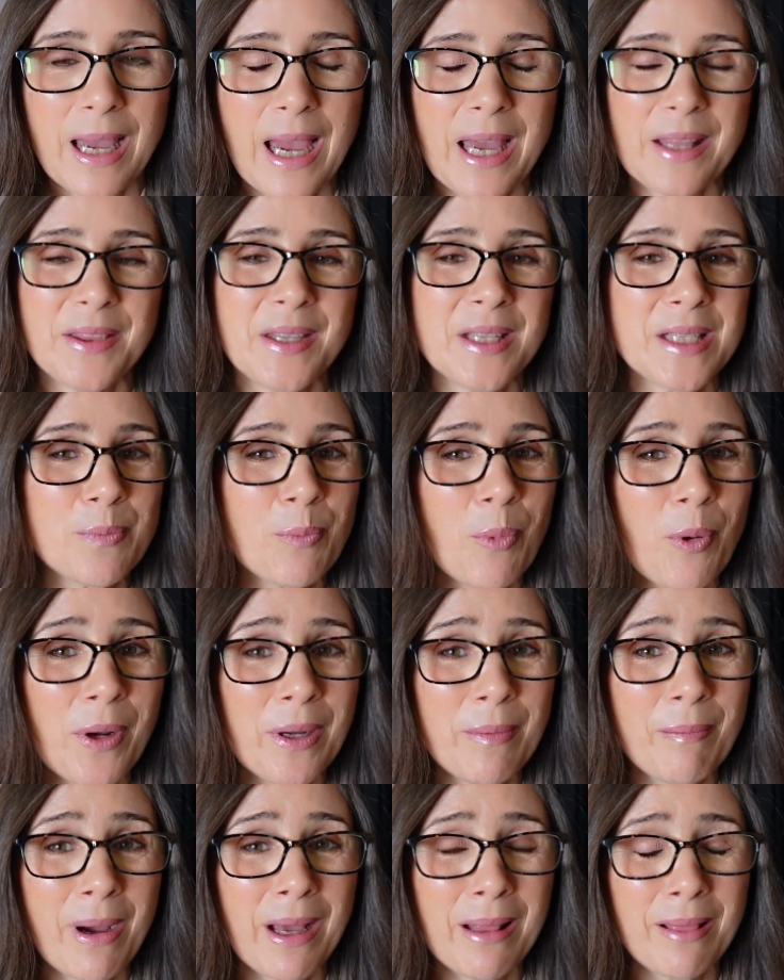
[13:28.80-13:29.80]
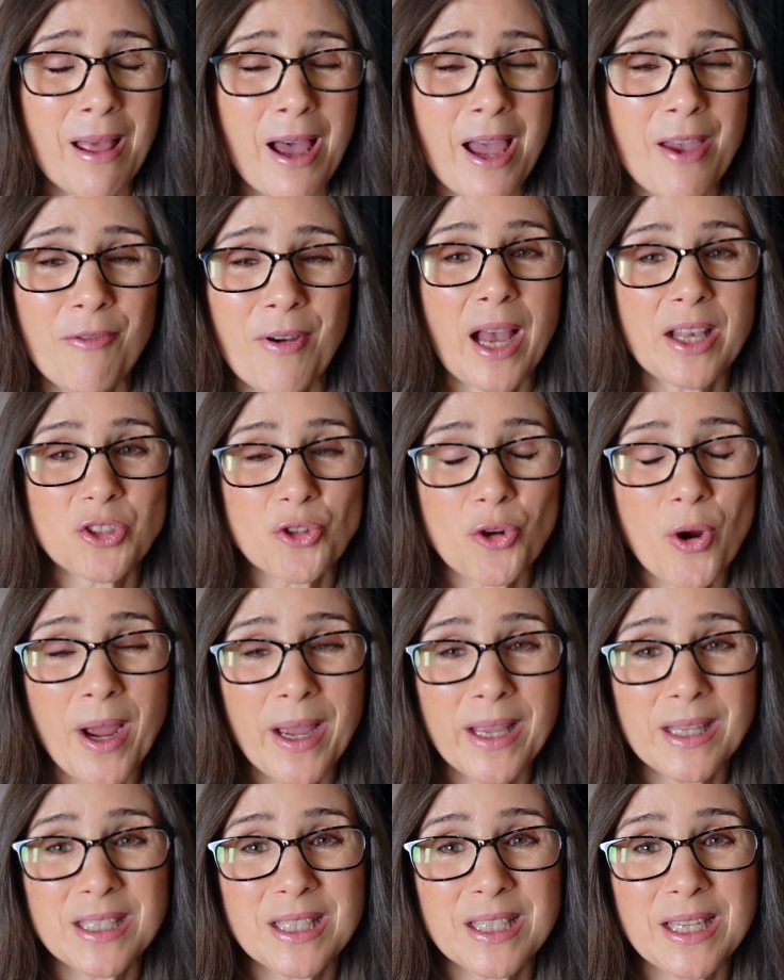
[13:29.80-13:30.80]
At this point in my life, I
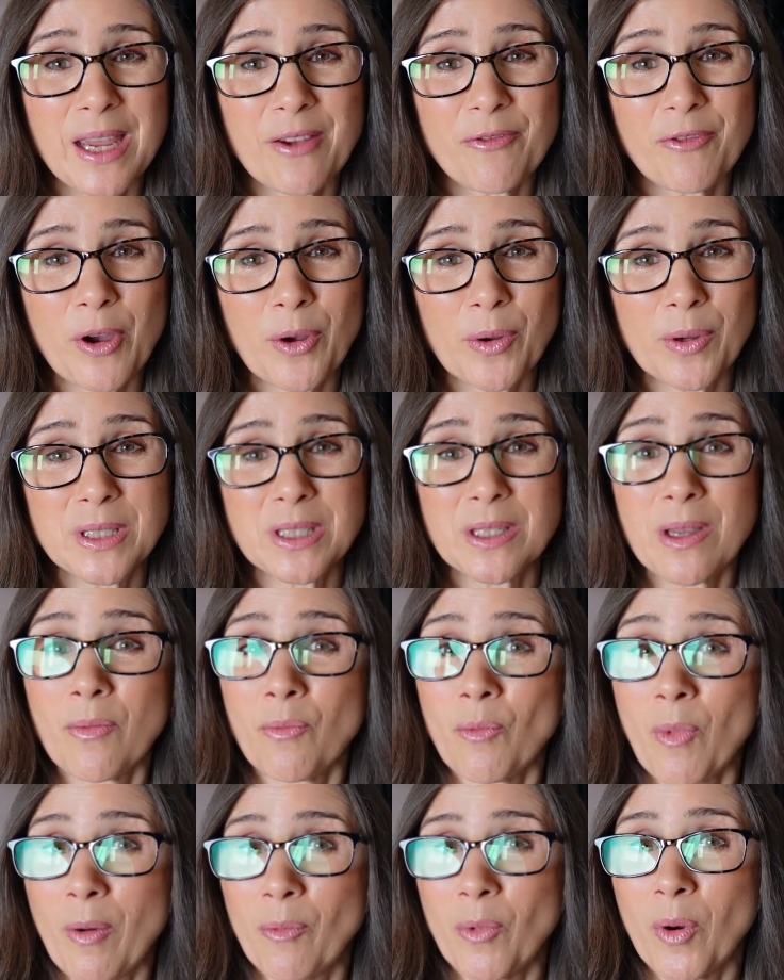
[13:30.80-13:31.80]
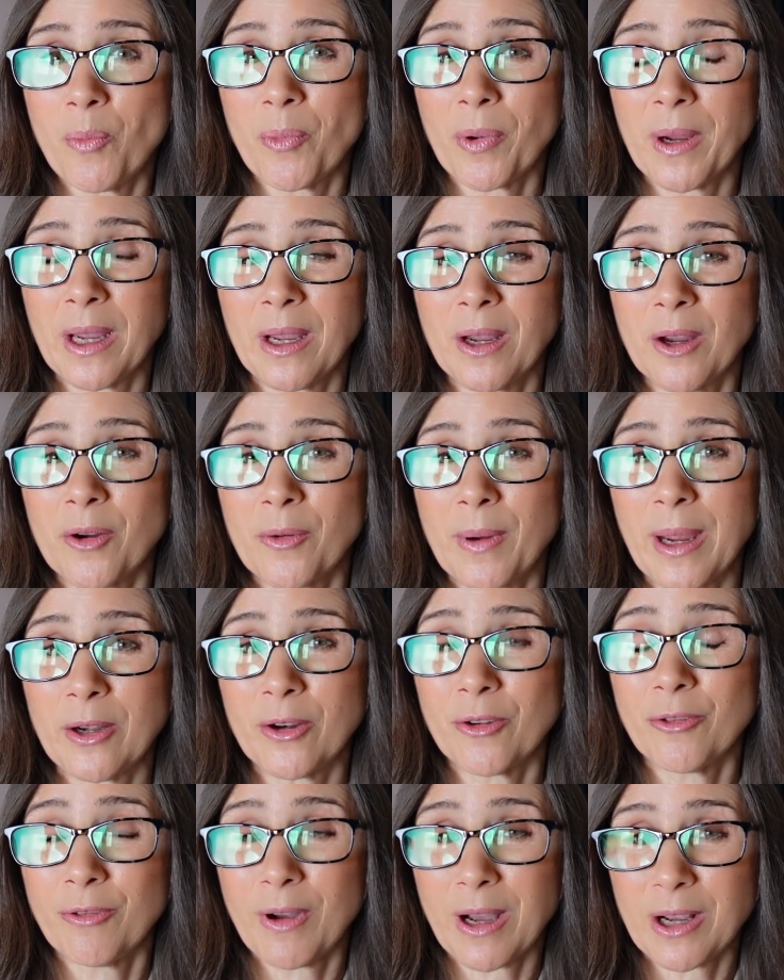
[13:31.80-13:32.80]
try and stay focused on what will bring
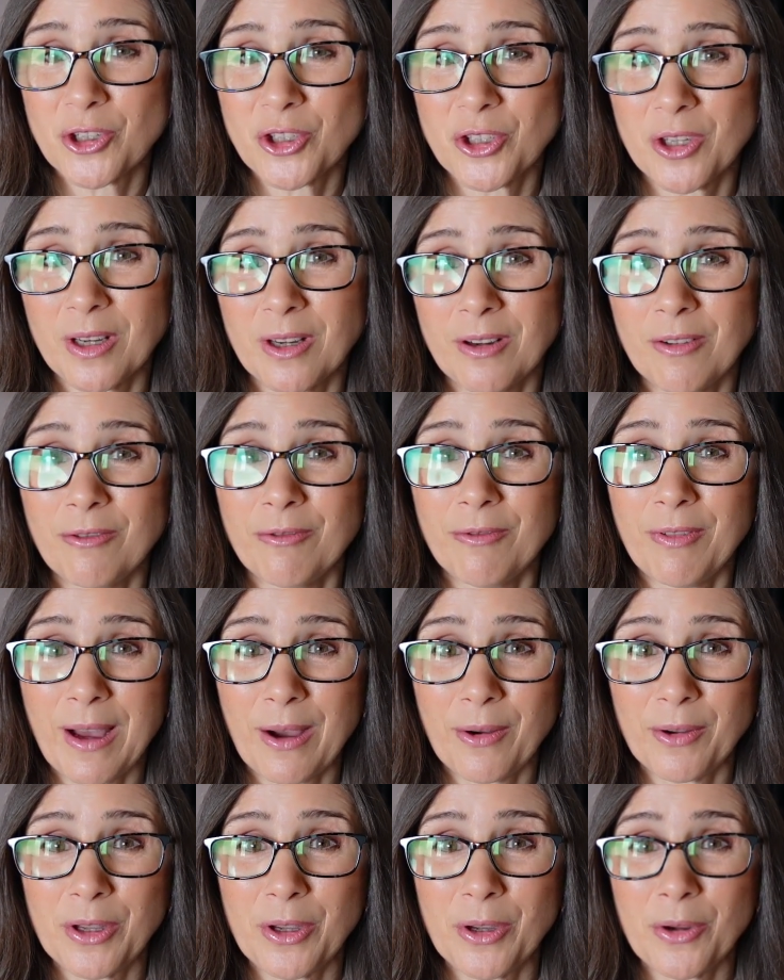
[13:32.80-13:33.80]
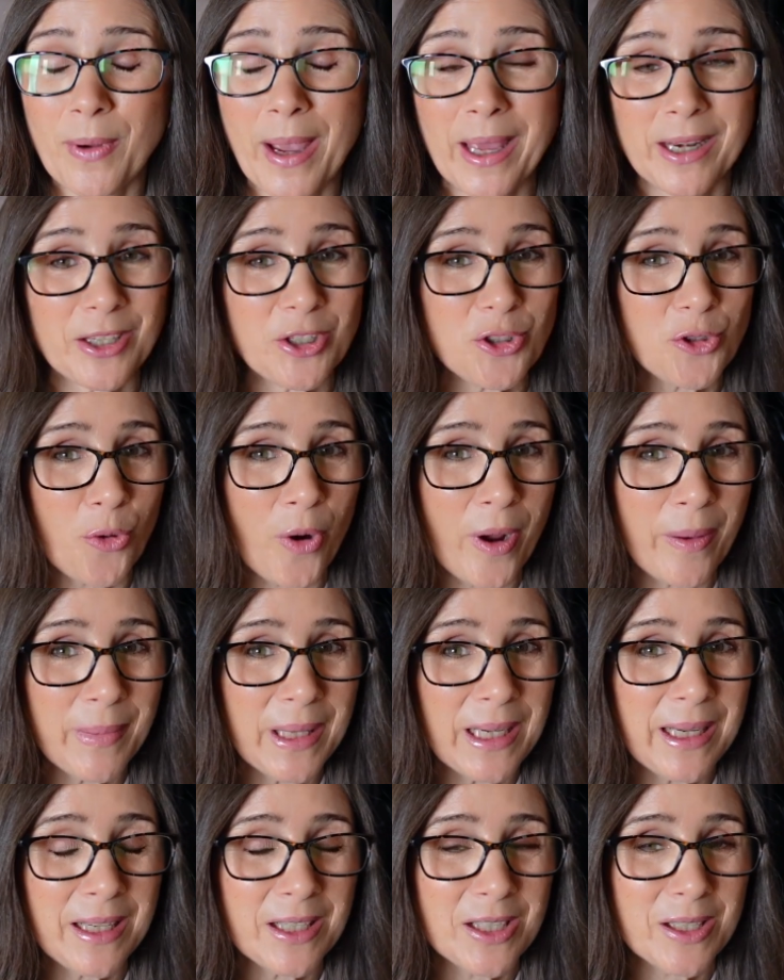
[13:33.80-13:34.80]
greater function, value, and
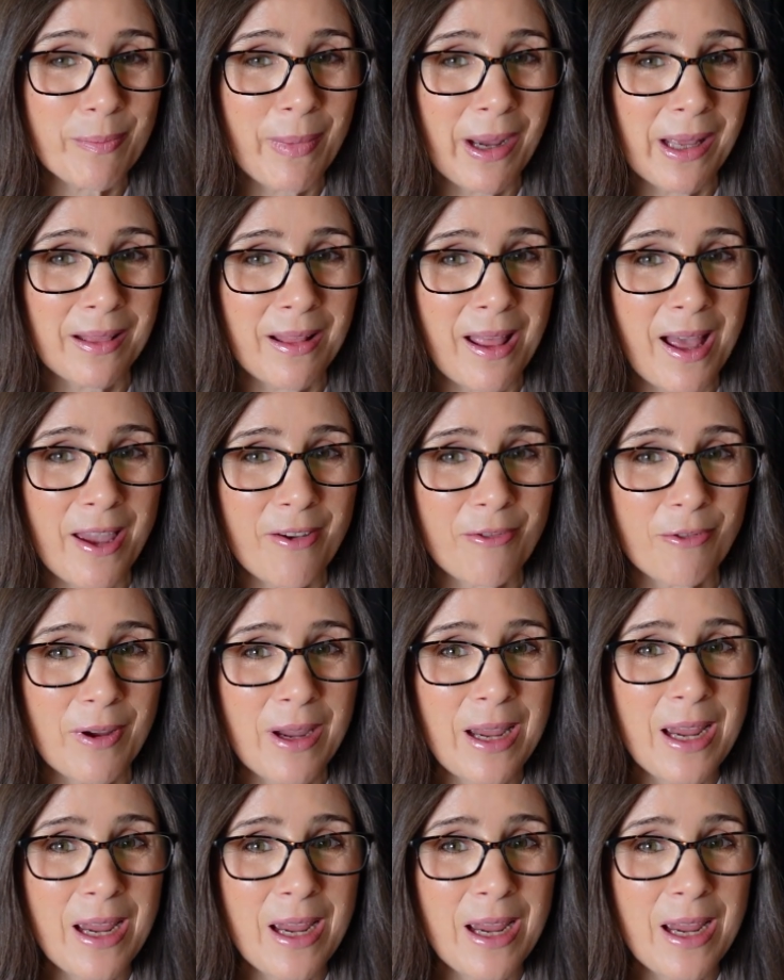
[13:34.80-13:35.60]
enjoyment into my life,